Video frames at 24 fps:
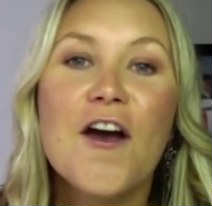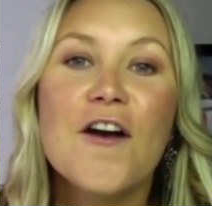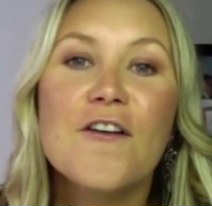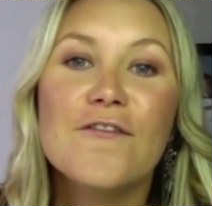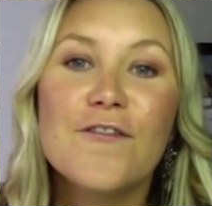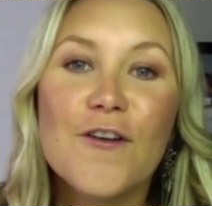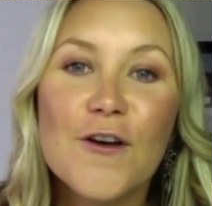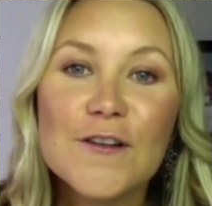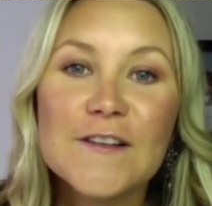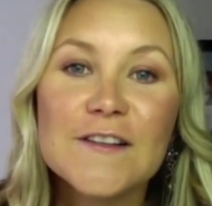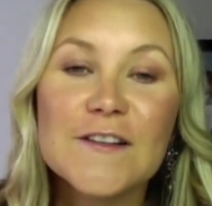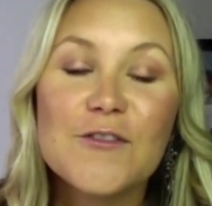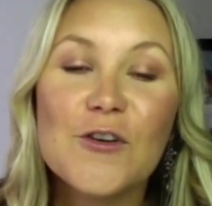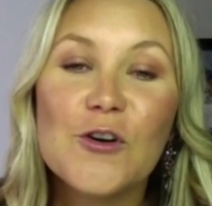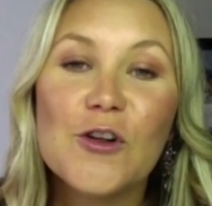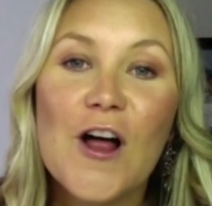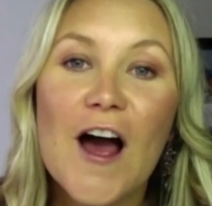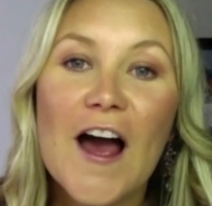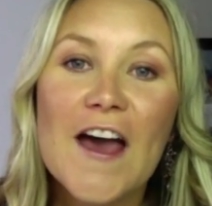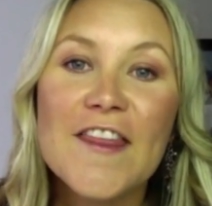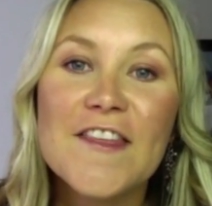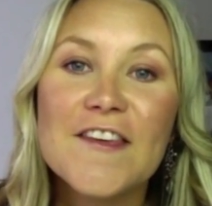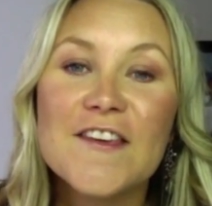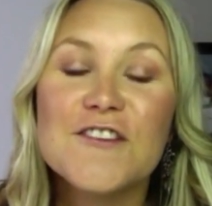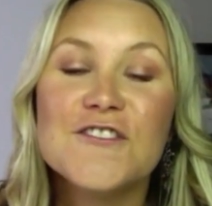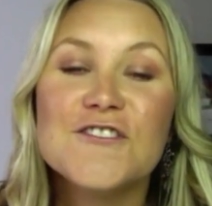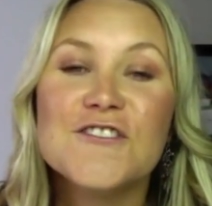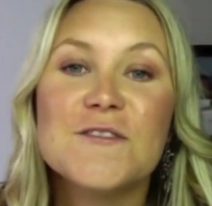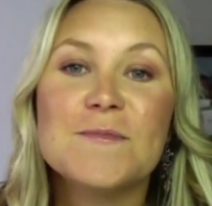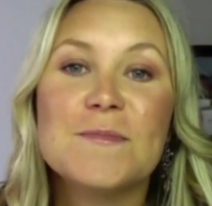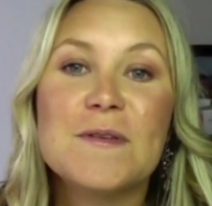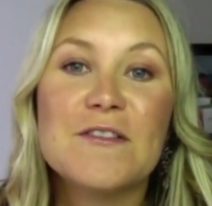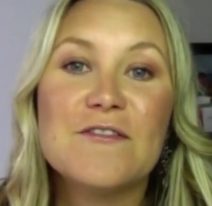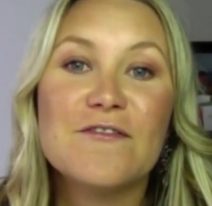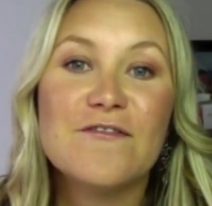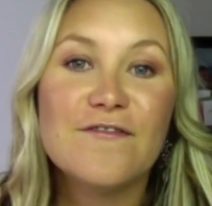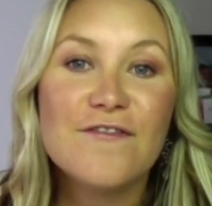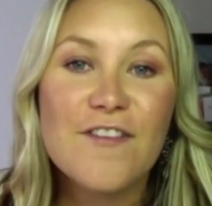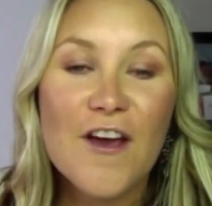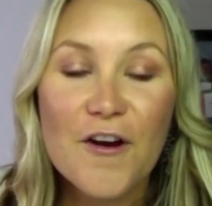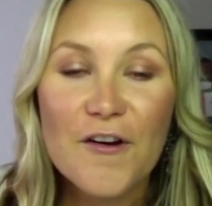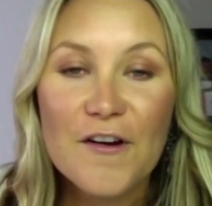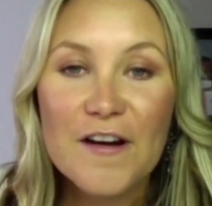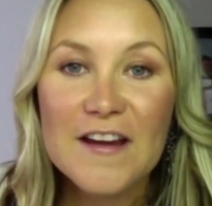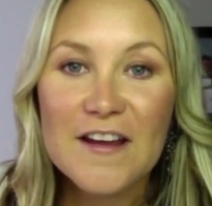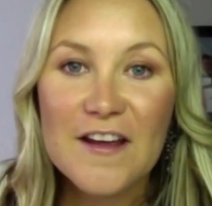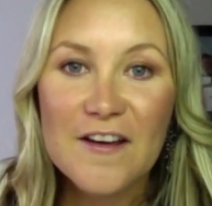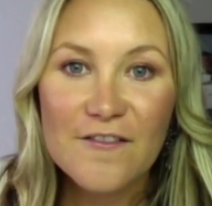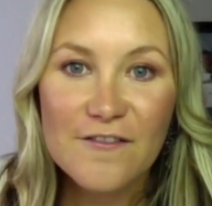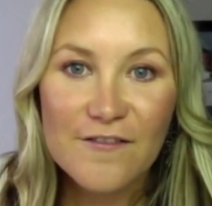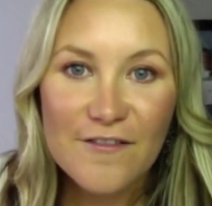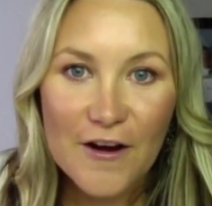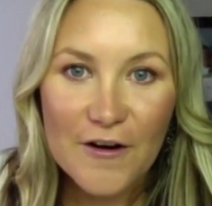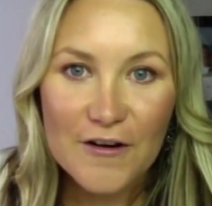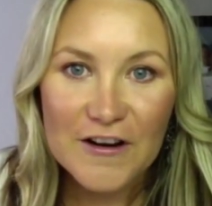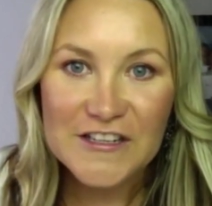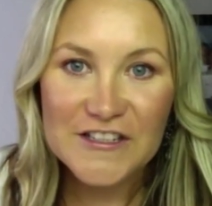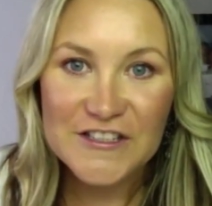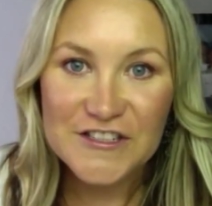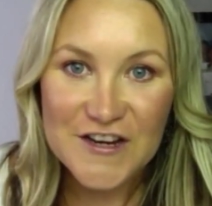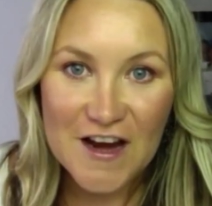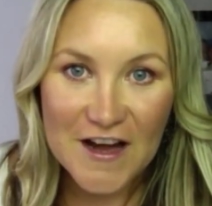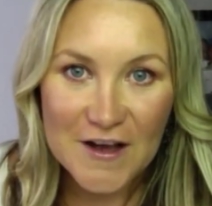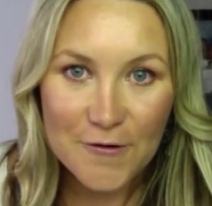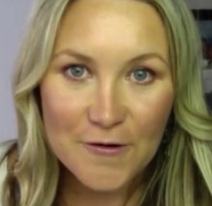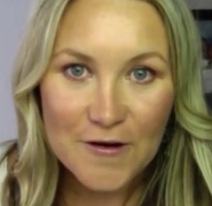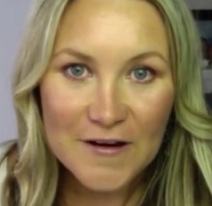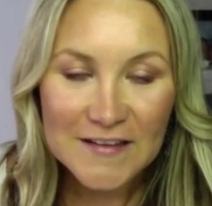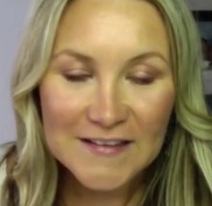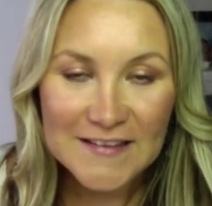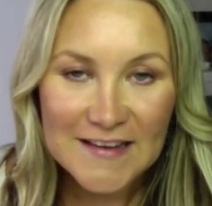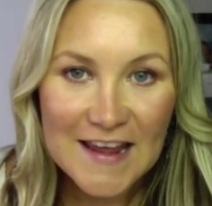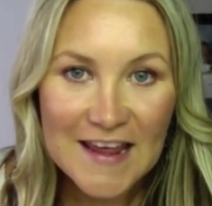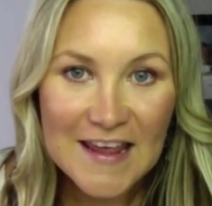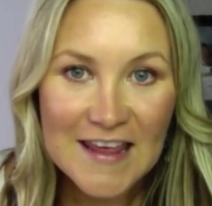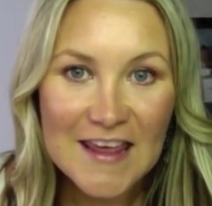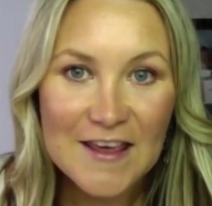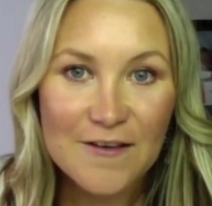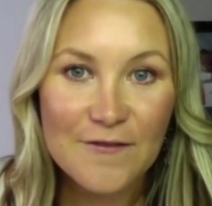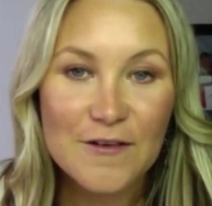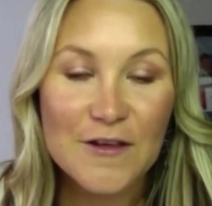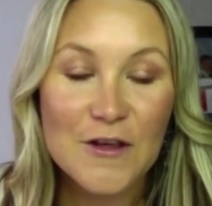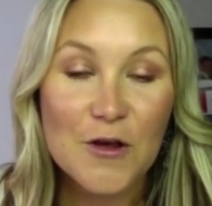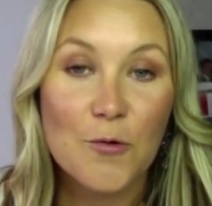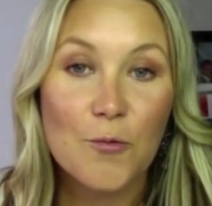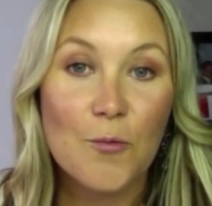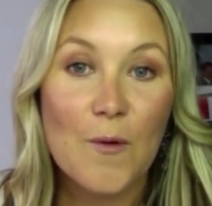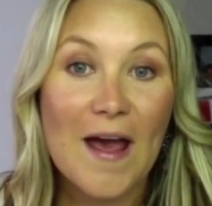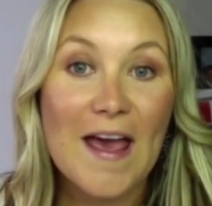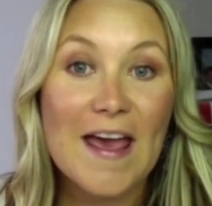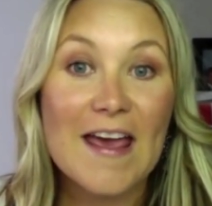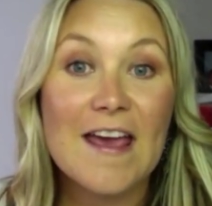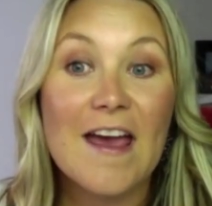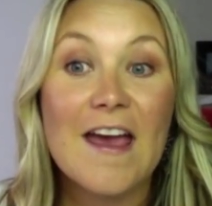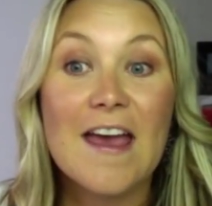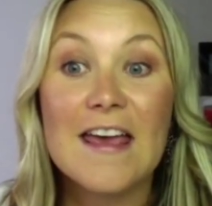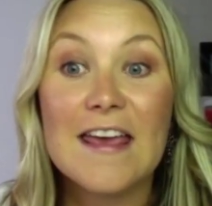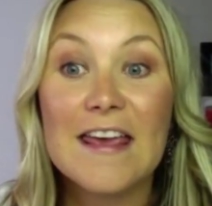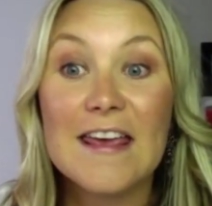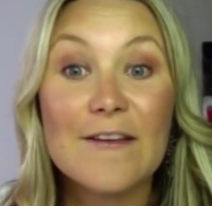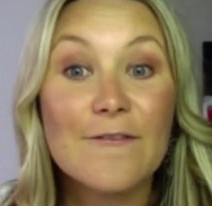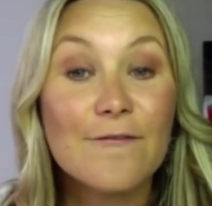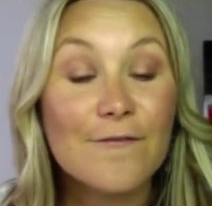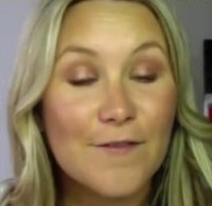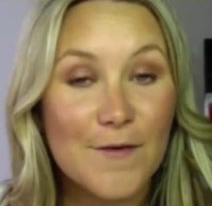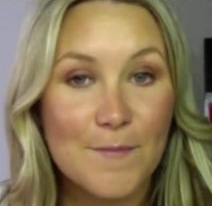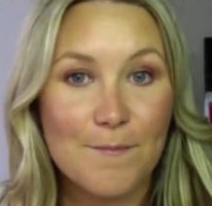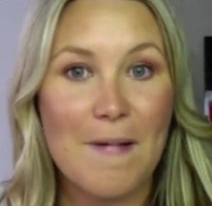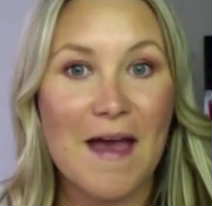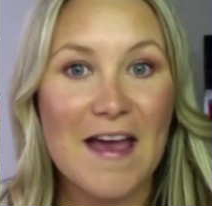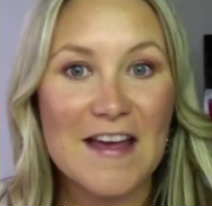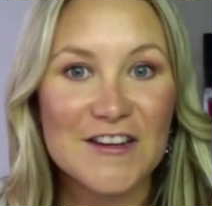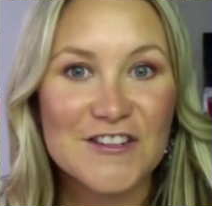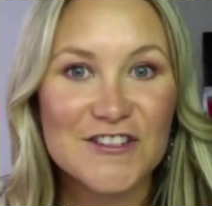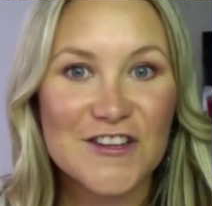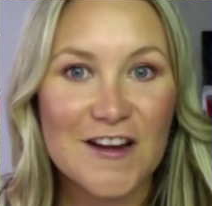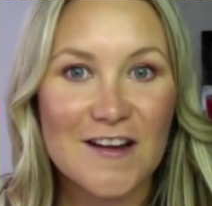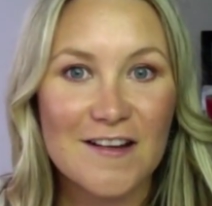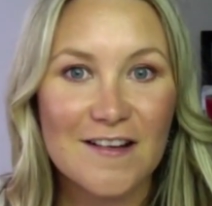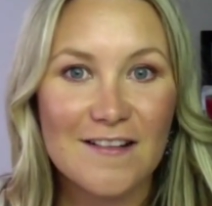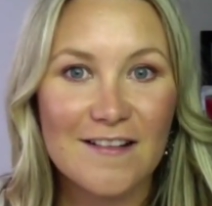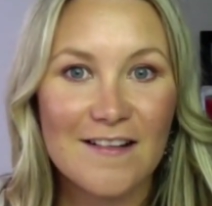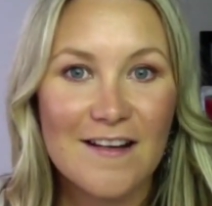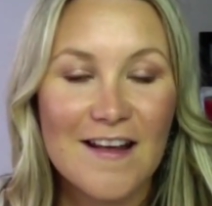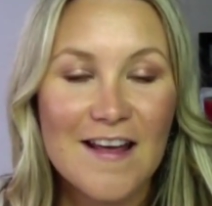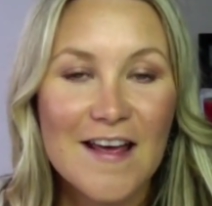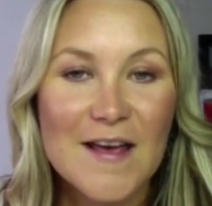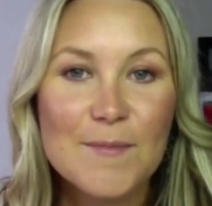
First of all, I think you should be very, very generous in giving away information.